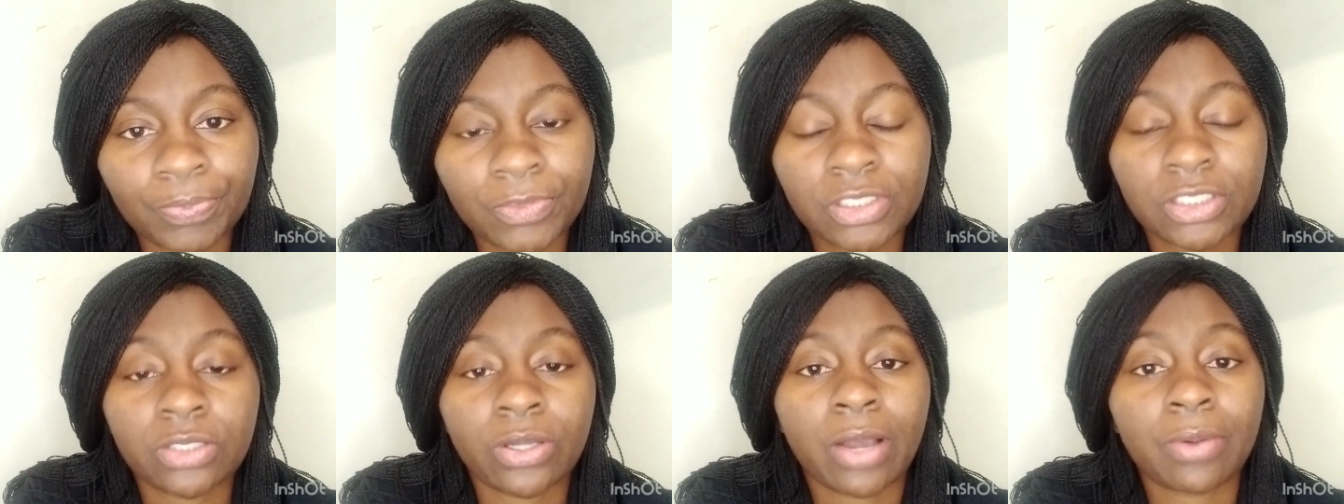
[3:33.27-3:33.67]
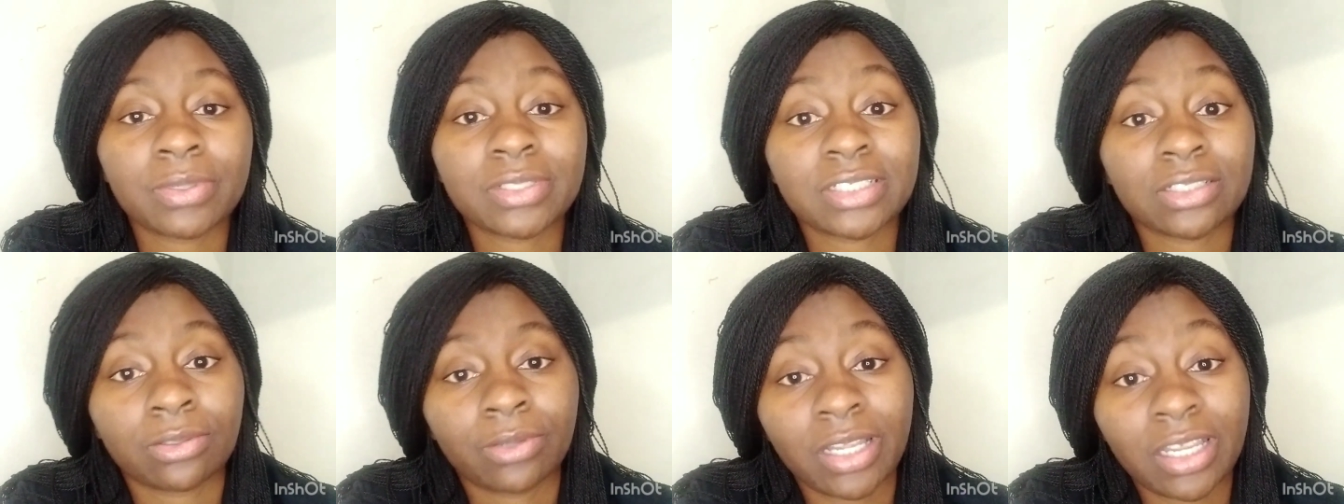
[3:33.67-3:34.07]
So I
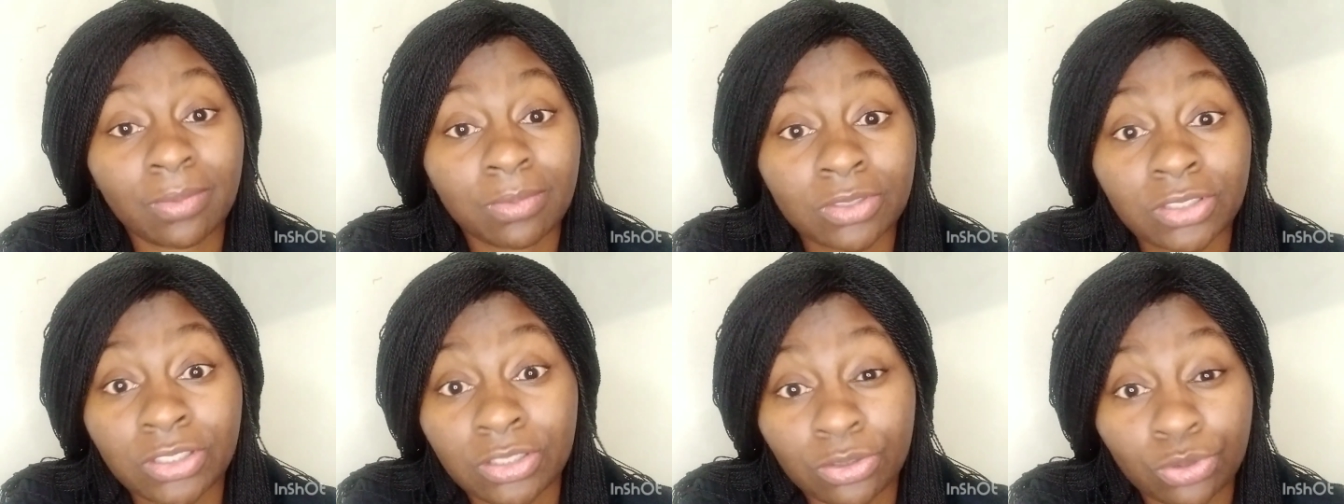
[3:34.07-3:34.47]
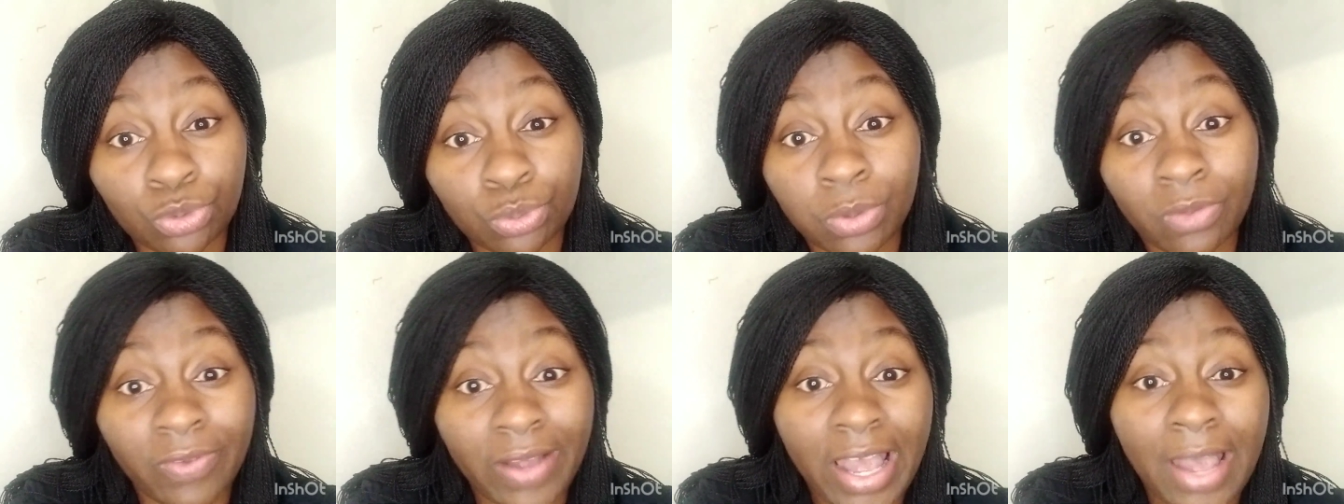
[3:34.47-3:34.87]
was still able to
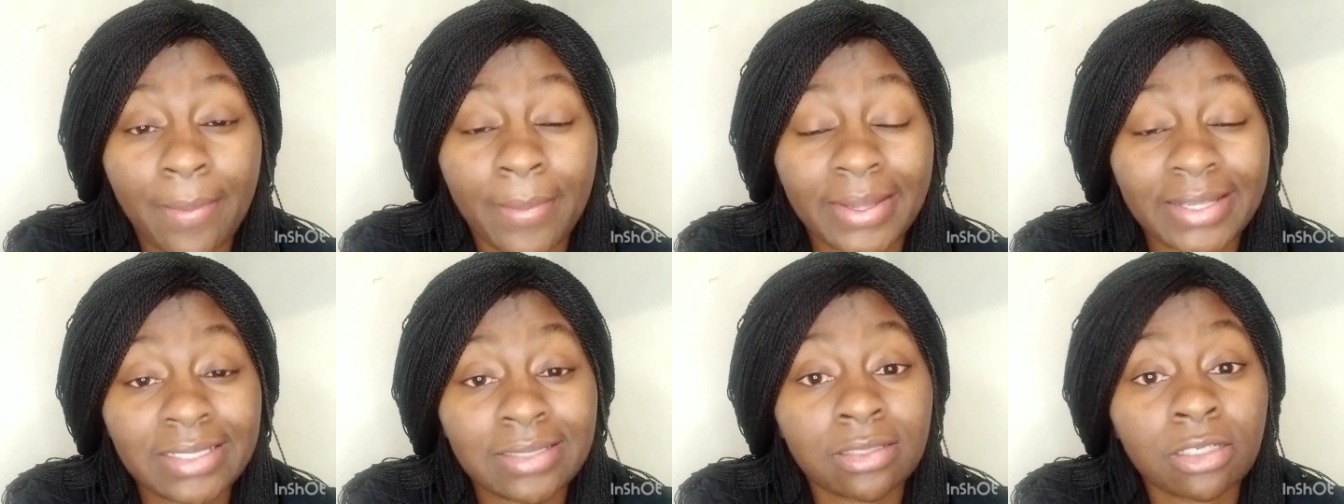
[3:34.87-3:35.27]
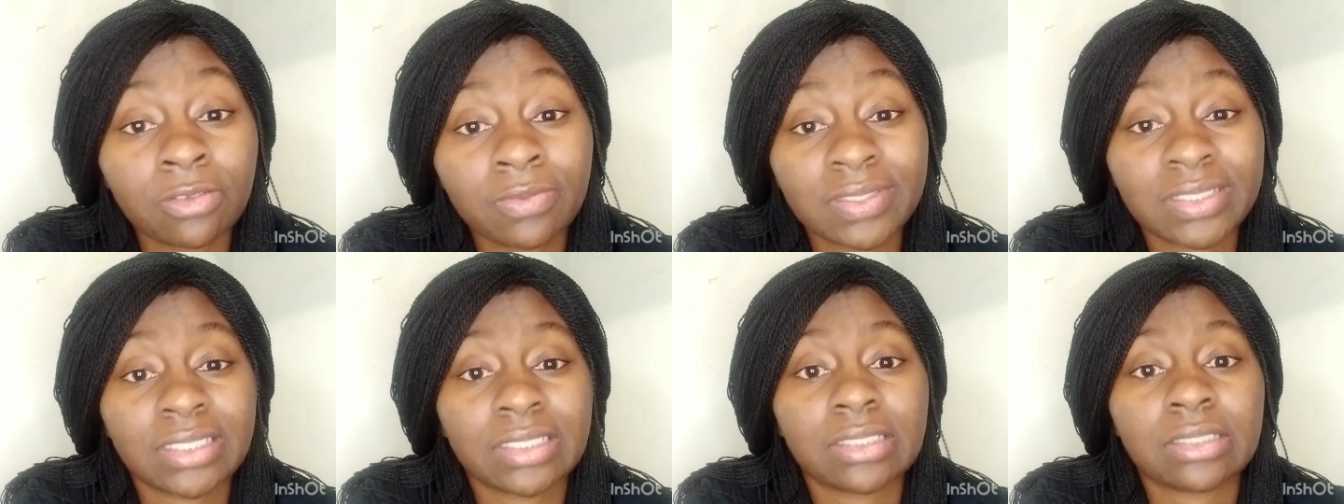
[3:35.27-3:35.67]
provide my
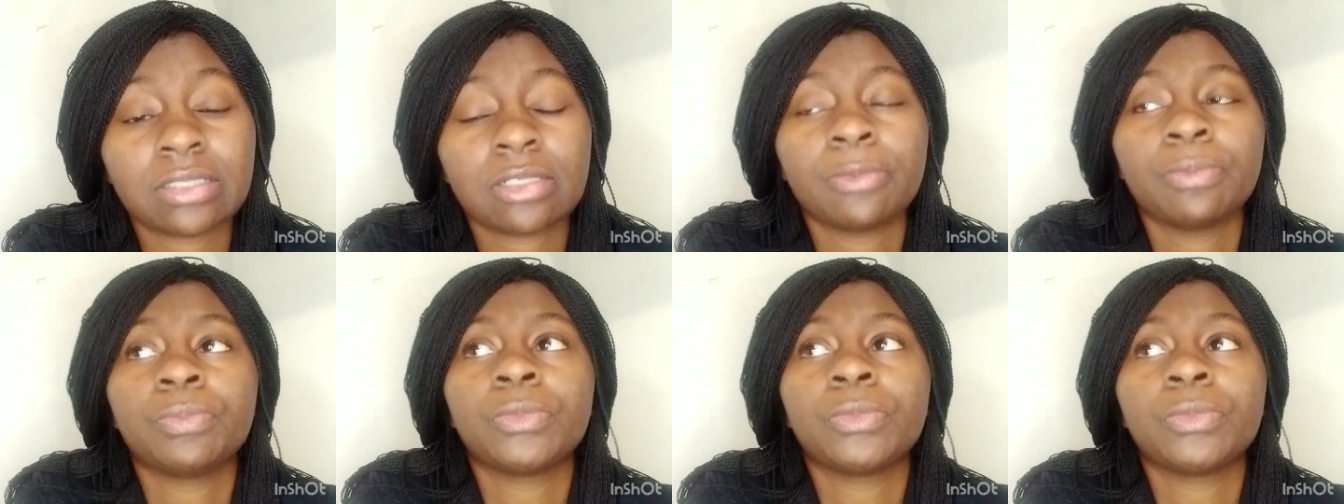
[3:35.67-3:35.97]
services.